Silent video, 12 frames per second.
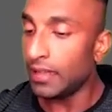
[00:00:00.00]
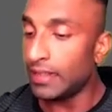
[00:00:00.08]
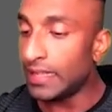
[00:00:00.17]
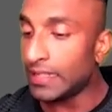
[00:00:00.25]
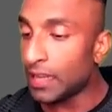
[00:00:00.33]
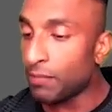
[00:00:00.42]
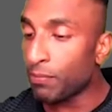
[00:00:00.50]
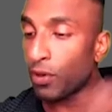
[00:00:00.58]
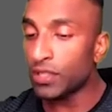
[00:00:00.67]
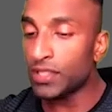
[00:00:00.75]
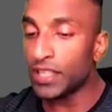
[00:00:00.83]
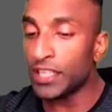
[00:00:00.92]
These are
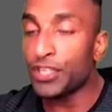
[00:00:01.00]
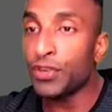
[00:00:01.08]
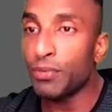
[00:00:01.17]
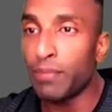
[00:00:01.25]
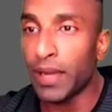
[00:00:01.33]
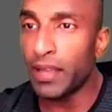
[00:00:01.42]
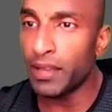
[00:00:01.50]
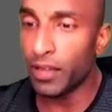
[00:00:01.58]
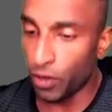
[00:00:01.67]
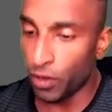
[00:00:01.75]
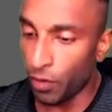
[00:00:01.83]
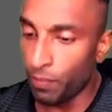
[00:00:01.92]
bonds issued by
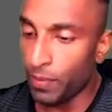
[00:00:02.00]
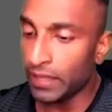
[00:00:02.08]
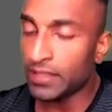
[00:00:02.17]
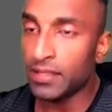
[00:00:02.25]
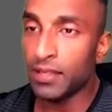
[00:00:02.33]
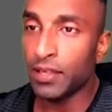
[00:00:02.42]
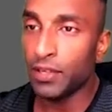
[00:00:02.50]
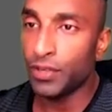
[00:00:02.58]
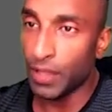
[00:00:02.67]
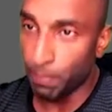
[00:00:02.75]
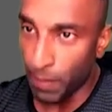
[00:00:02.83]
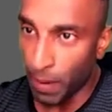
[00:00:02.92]
corporates
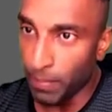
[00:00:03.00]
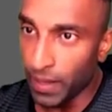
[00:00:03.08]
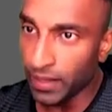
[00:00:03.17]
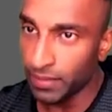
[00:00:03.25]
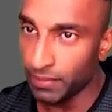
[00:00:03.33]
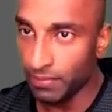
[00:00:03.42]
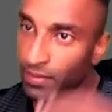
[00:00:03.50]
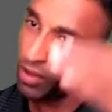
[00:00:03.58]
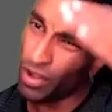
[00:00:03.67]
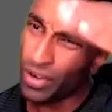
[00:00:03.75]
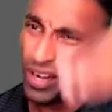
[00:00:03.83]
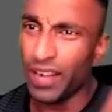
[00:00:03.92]
to the public
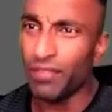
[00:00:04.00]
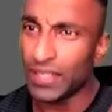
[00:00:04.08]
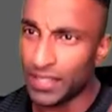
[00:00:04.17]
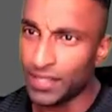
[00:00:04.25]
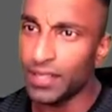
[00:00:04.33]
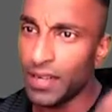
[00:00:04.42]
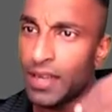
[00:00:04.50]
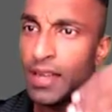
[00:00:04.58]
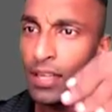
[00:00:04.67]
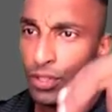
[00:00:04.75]
or investor.